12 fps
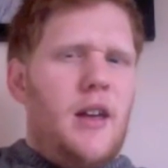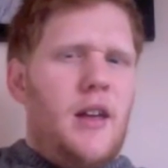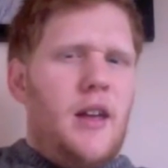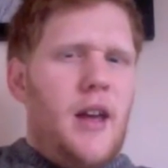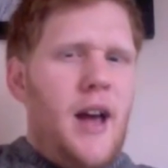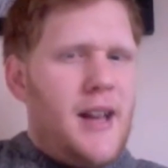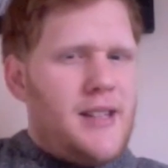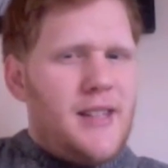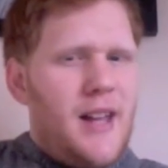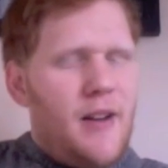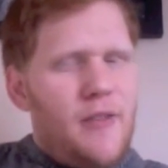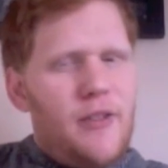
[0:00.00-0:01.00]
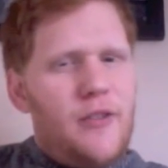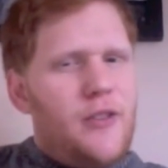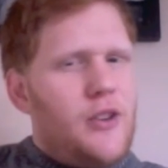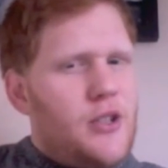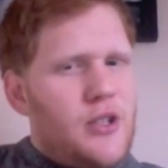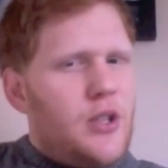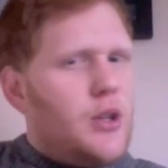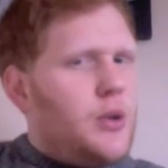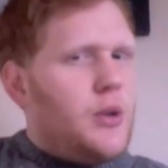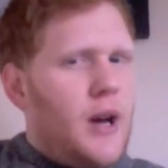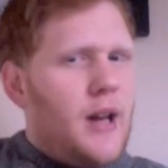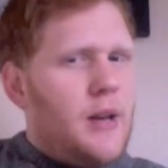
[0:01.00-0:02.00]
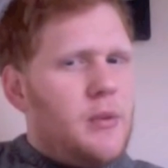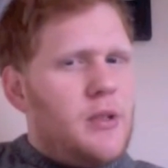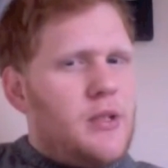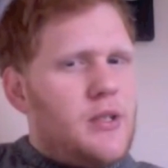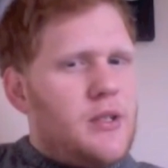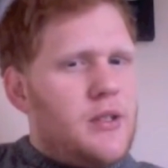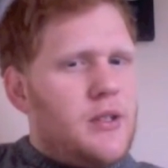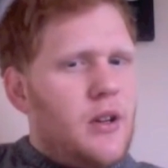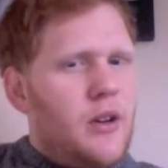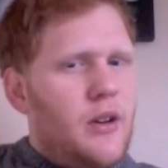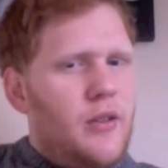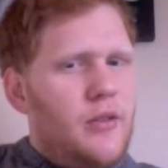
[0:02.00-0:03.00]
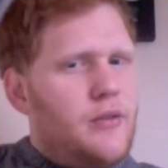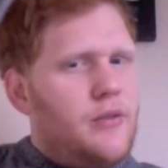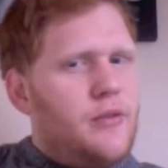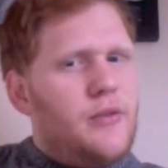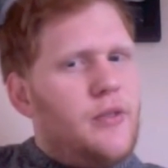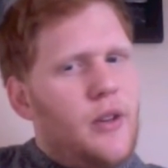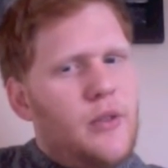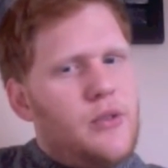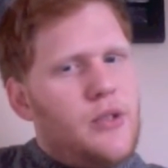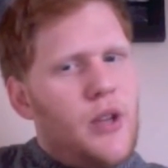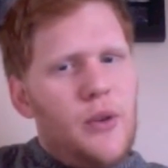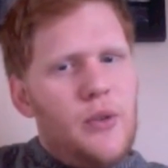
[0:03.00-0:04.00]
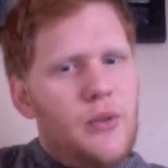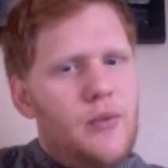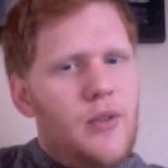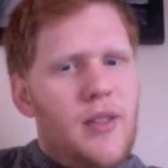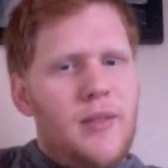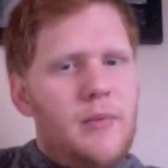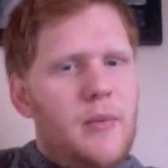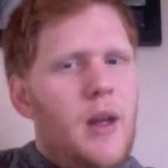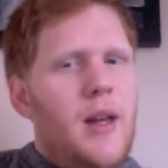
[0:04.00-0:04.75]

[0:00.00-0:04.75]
It has to have the first two elements of tone and rhythm.